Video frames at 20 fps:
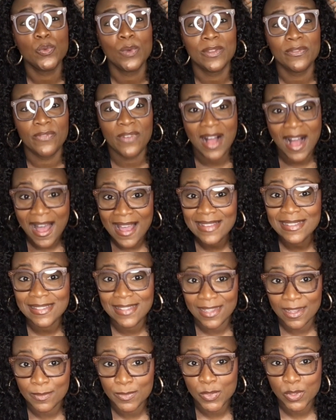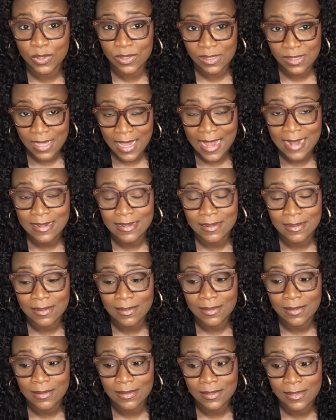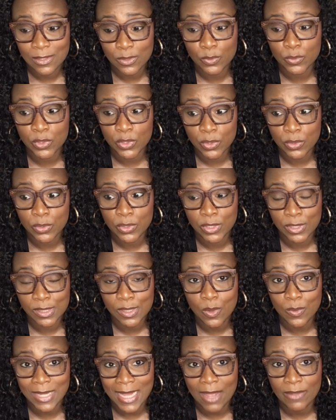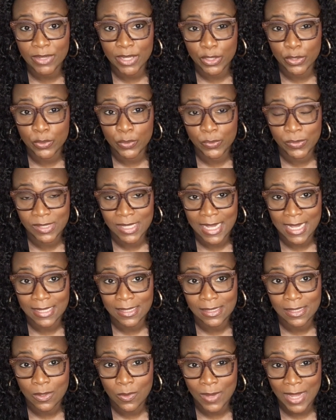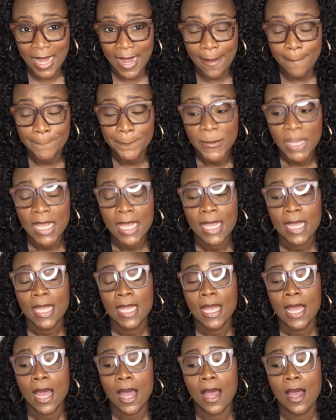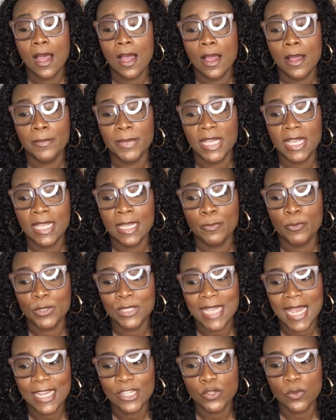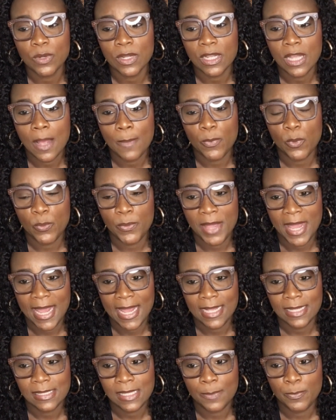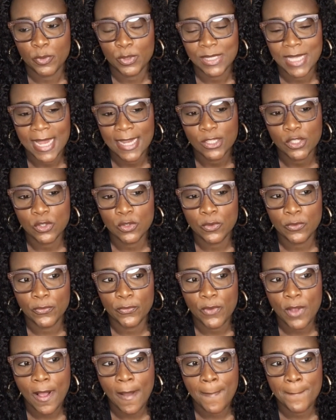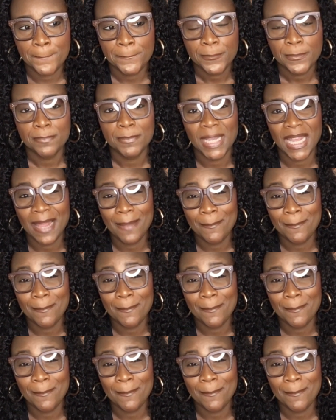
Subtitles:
advise them to soak out and get a new set, okay? It protects you in a couple ways. It protects you from being